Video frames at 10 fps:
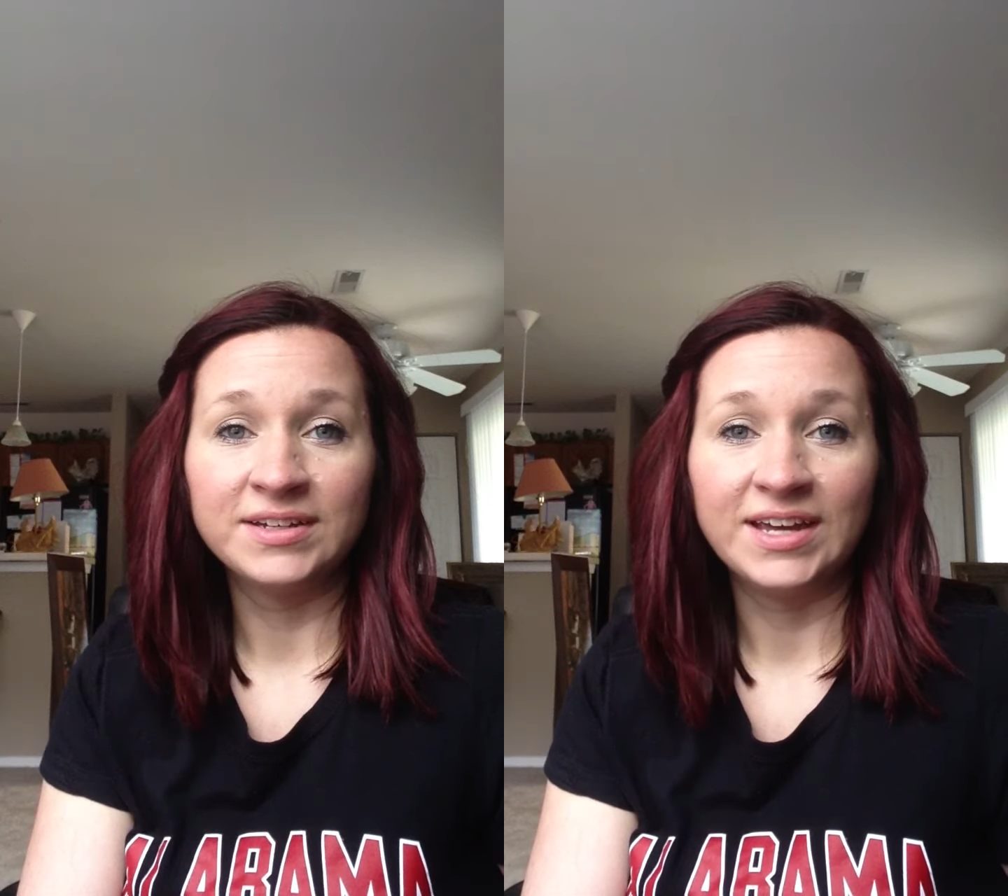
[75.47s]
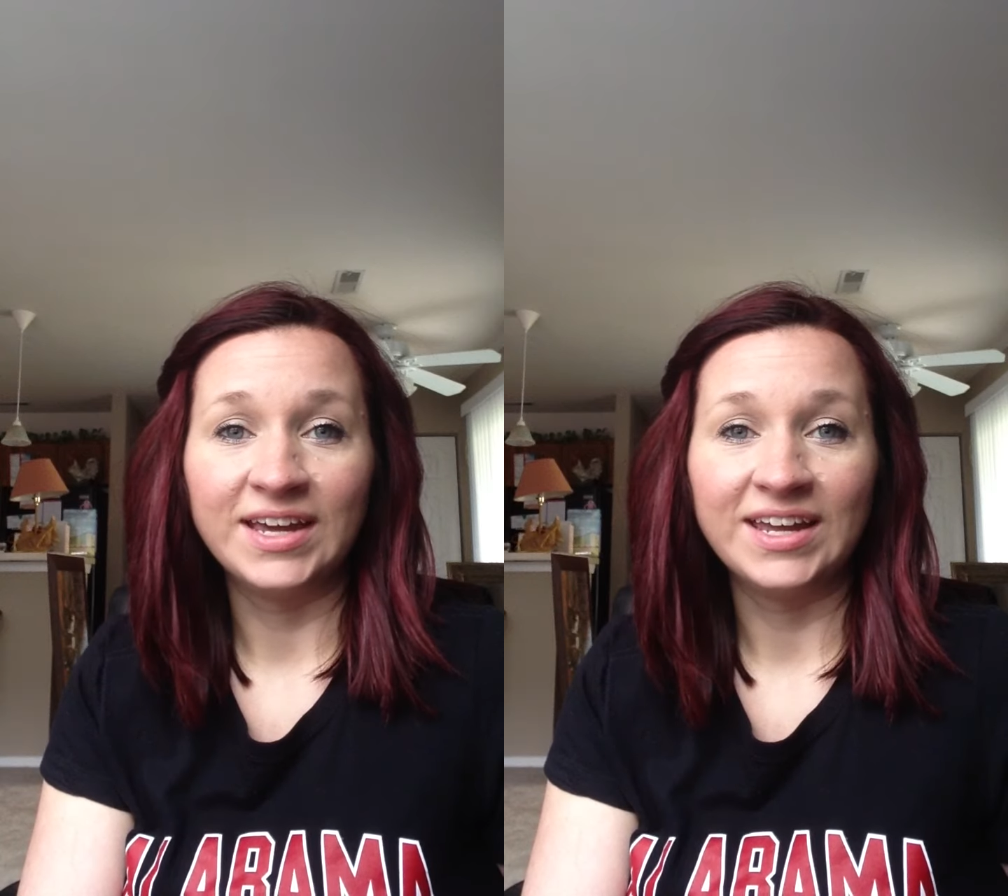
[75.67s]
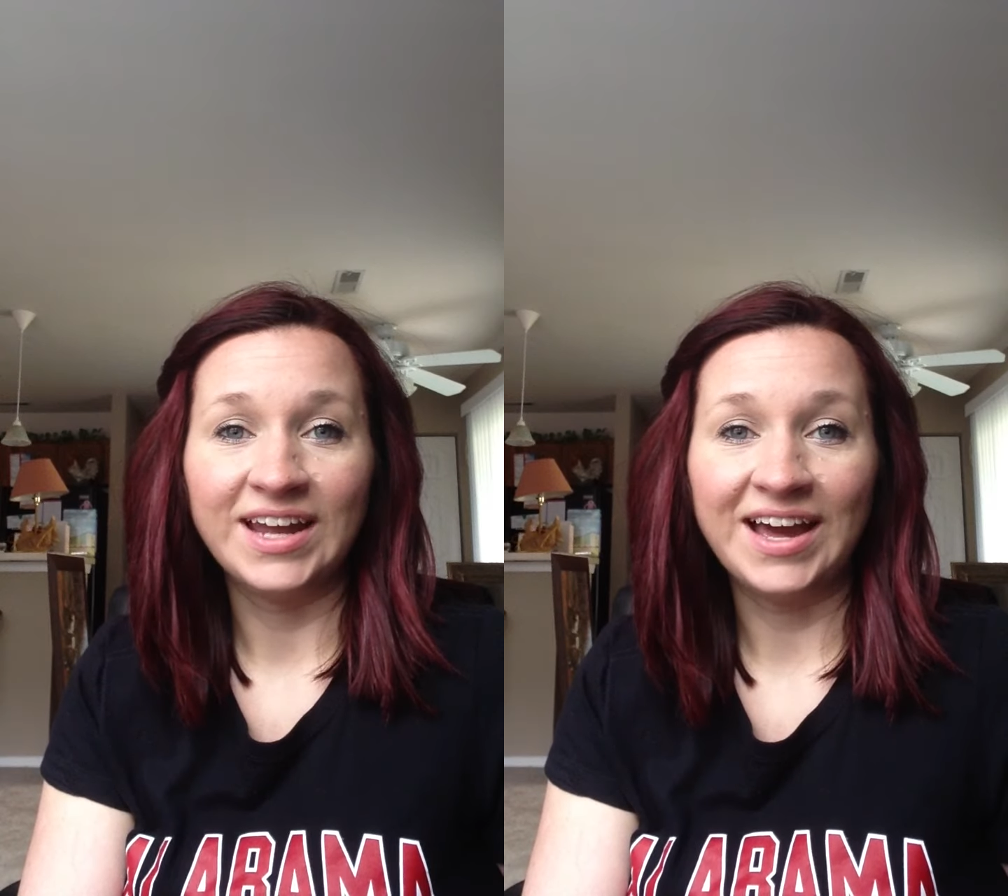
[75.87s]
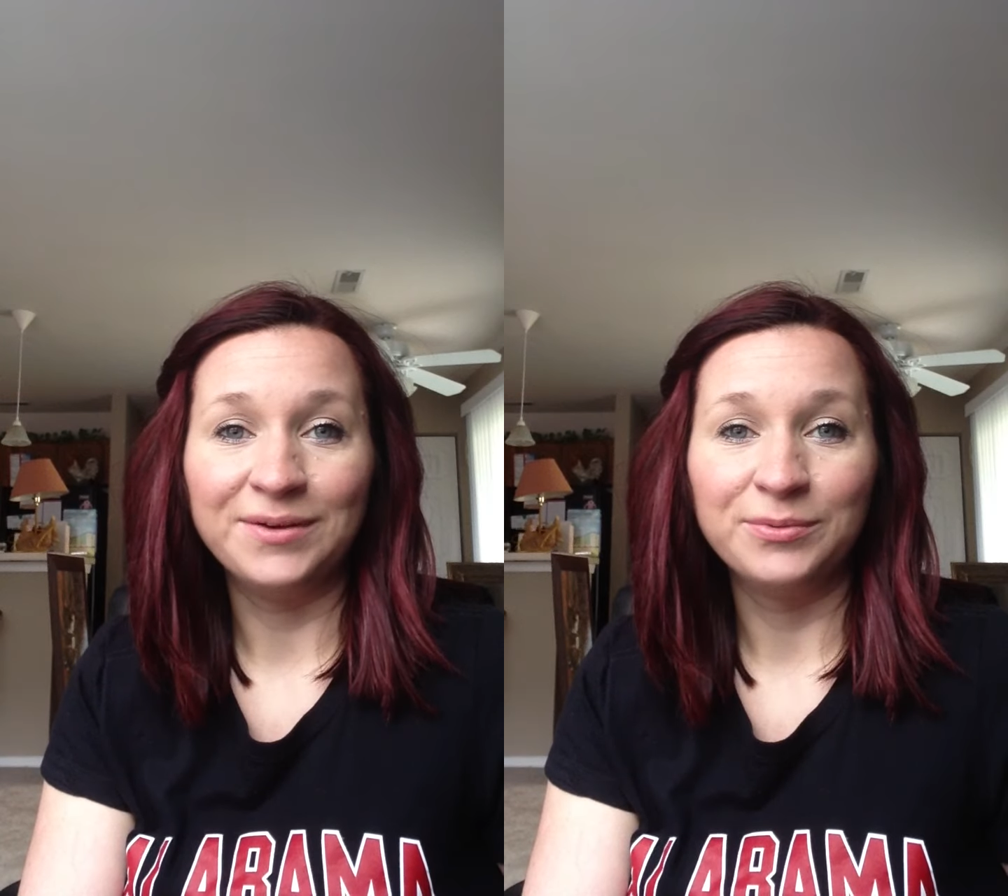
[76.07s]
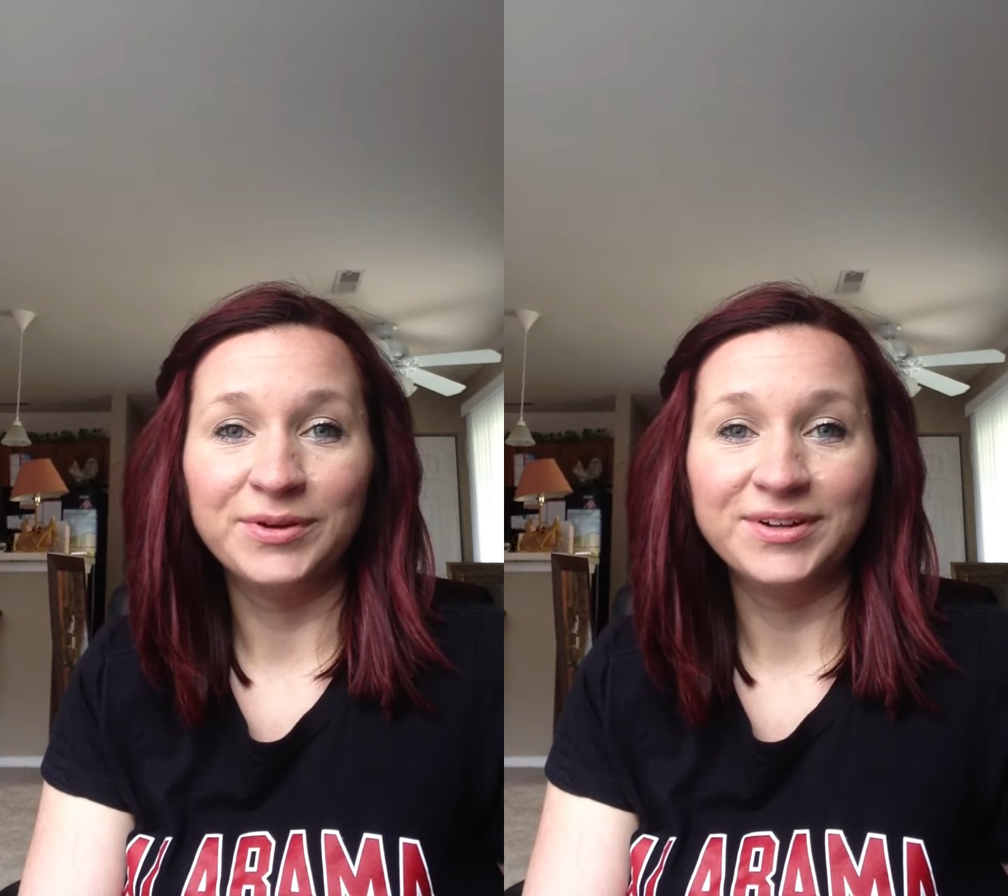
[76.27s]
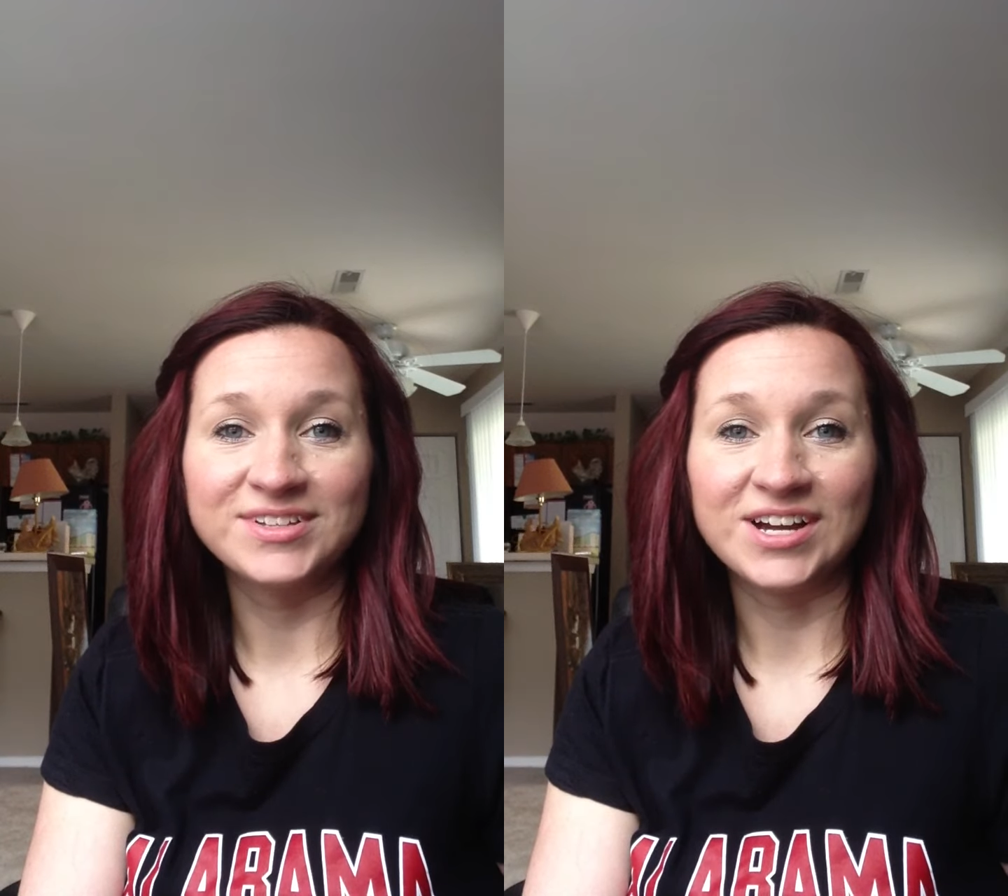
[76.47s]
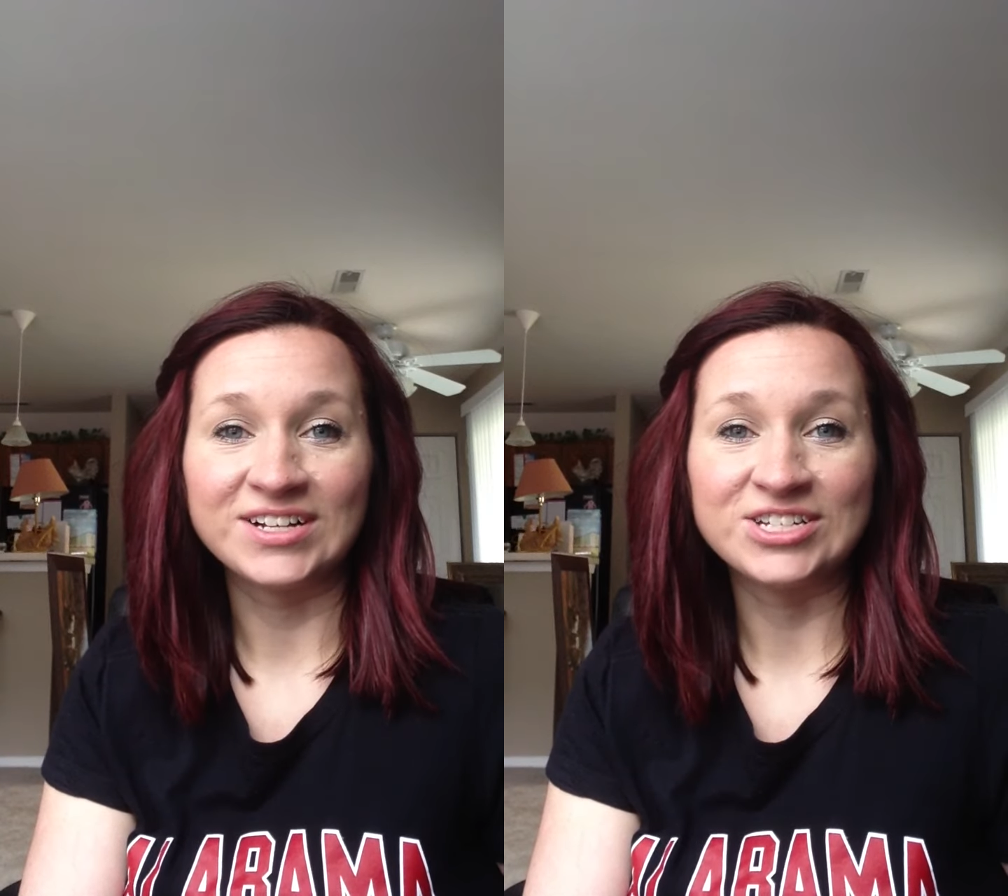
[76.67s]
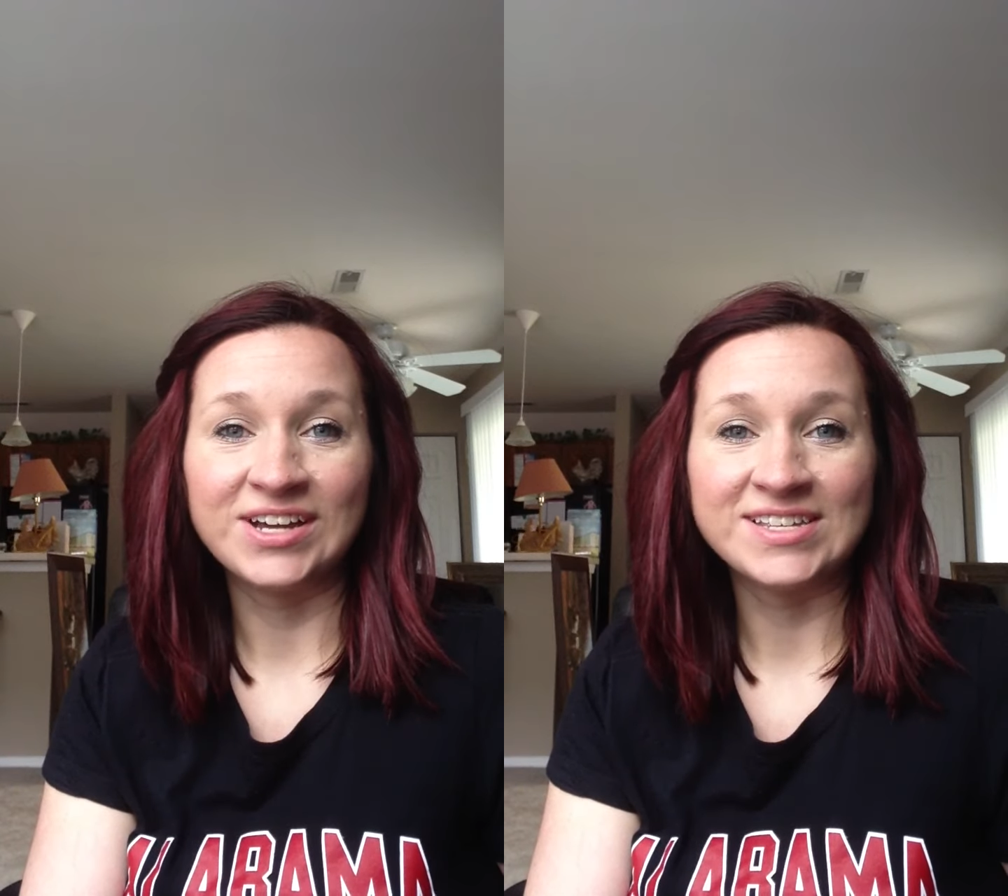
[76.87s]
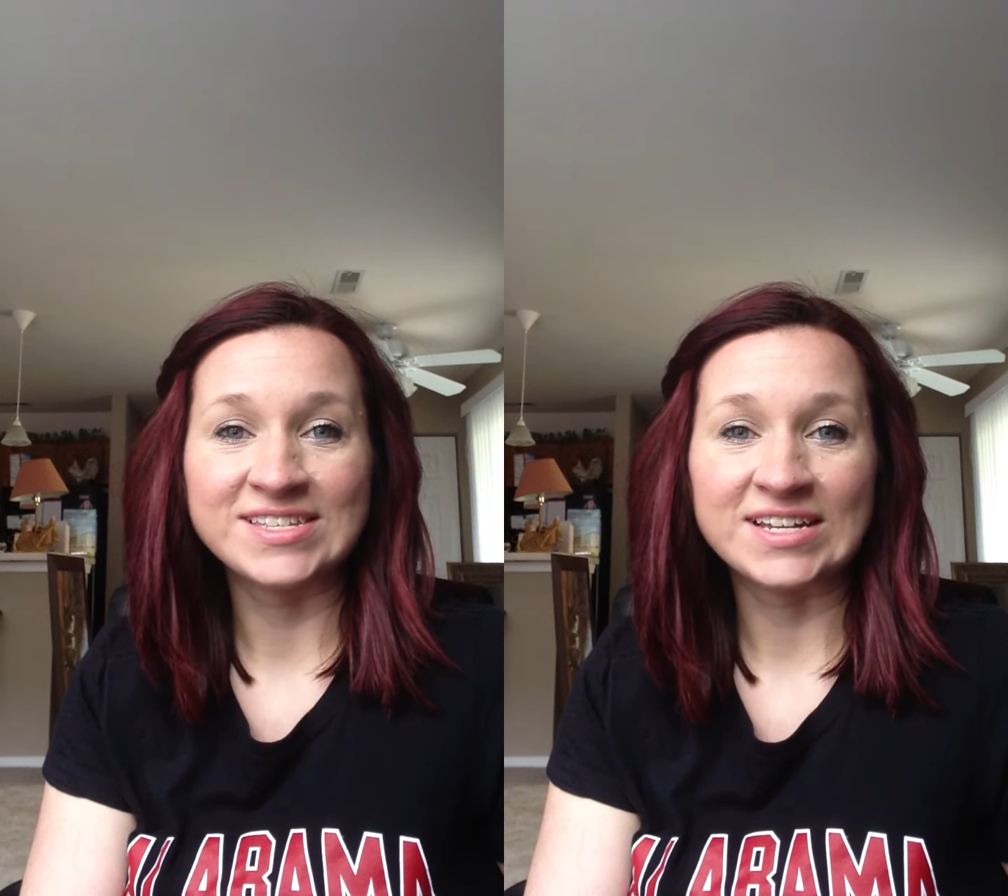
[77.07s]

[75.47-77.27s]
And I will talk to you guys in